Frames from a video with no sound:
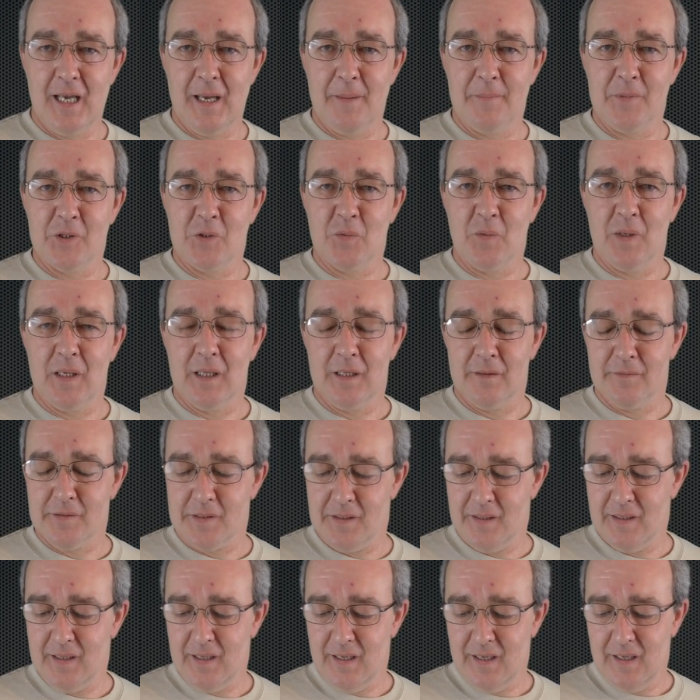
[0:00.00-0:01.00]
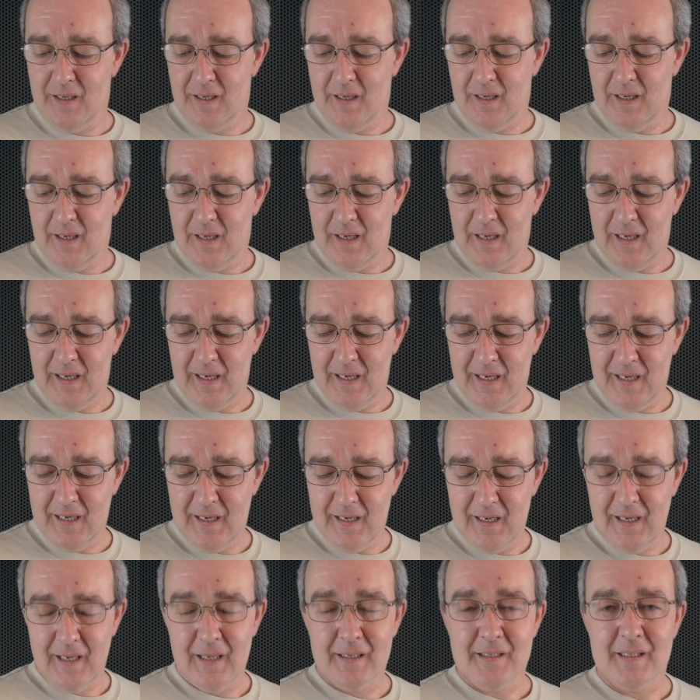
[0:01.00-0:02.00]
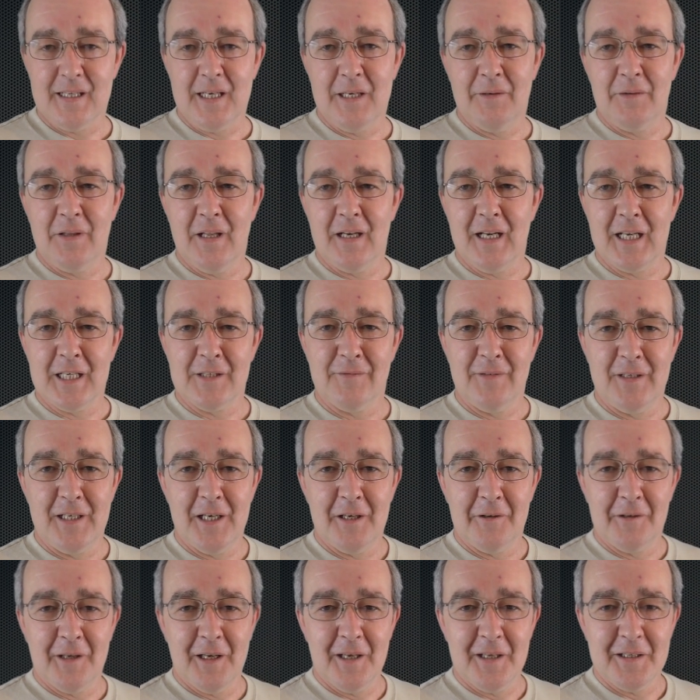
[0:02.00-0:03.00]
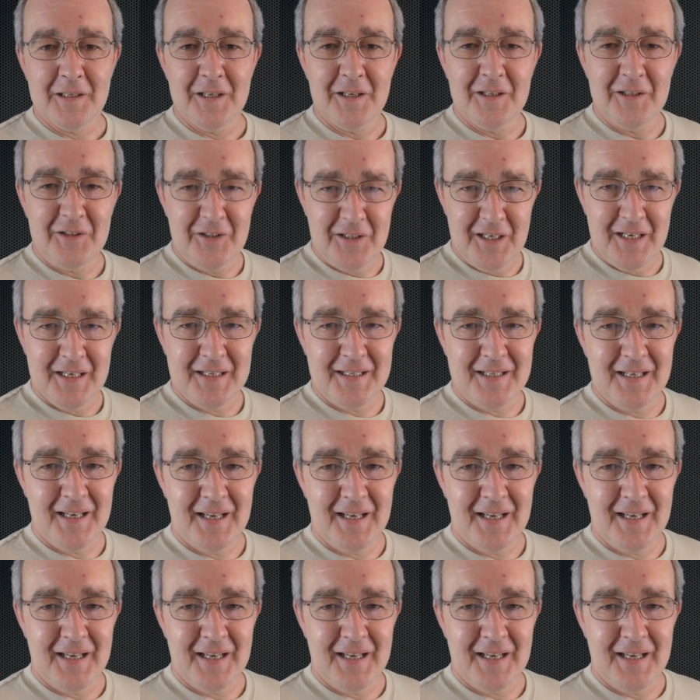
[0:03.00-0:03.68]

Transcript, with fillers: AM12s. I'll see you in the next video, guys. Cheers,